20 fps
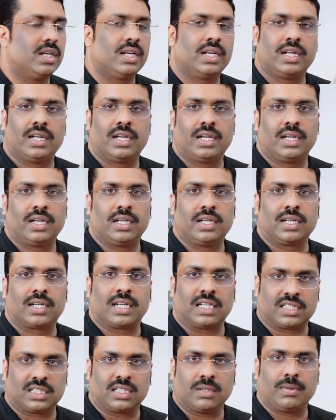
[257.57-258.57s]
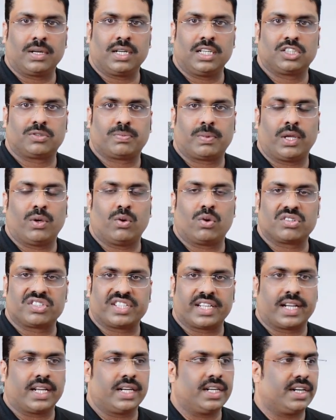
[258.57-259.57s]
uh, customer display or
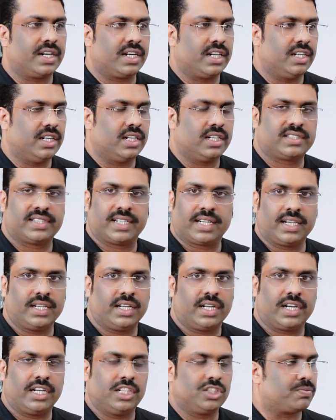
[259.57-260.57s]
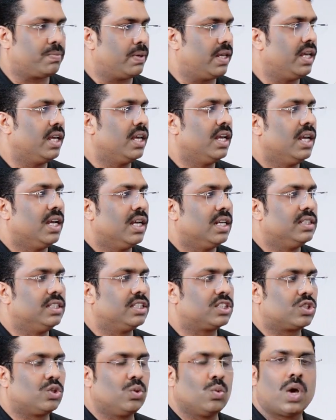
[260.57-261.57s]
secondary, uh, secondary display,
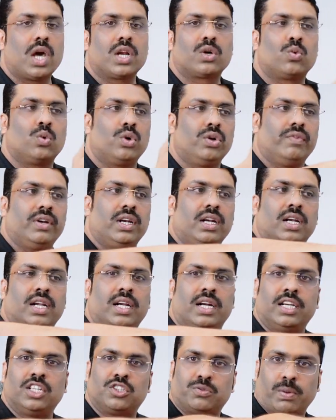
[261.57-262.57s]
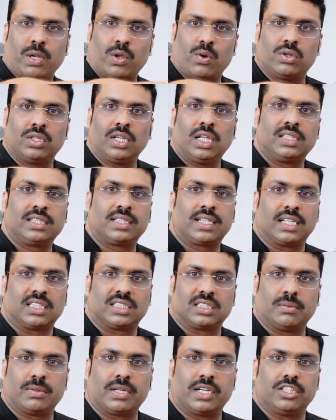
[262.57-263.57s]
this Q R code will uh, display on that
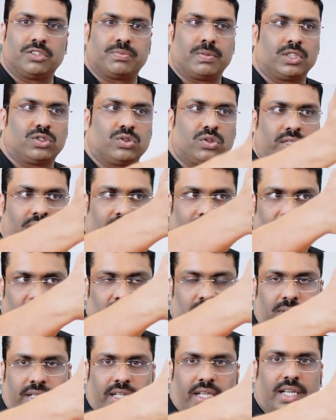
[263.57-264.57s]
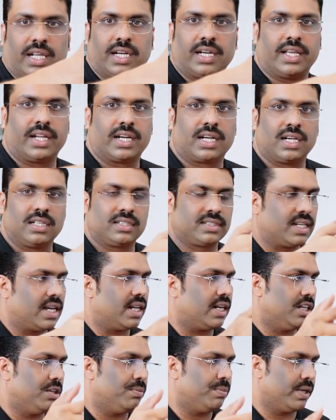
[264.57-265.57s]
customer display. So that customer, he can directly
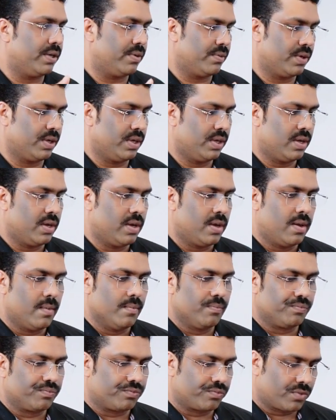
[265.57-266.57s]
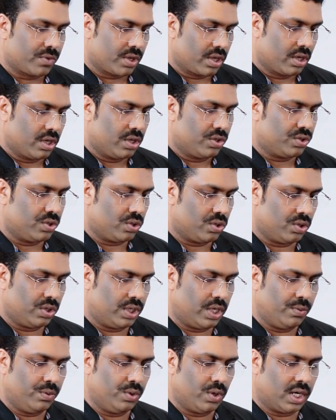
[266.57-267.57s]
scan and pay.
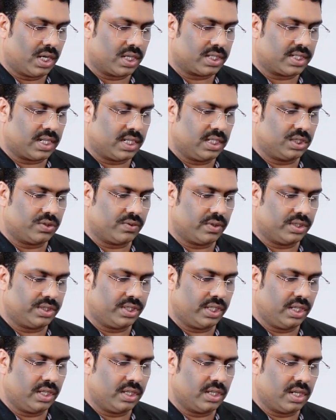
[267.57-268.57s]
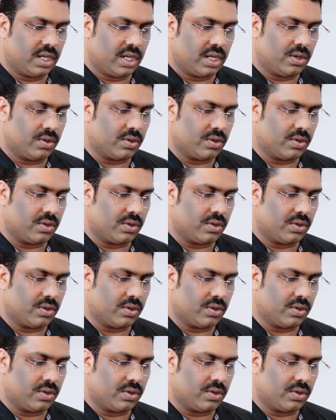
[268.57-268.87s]
So now you understand this one, see? Ah,